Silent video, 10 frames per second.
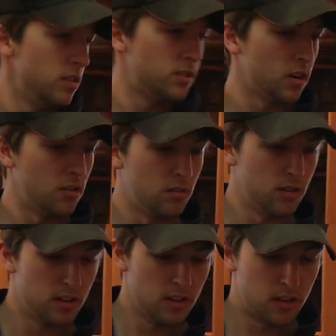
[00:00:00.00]
So,
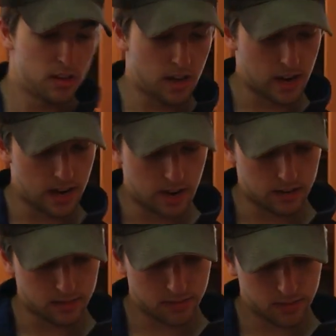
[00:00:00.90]

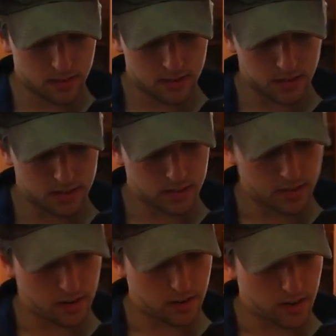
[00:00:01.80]
let's
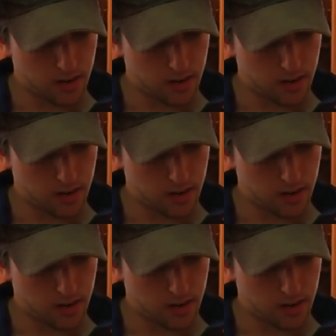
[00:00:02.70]
see here.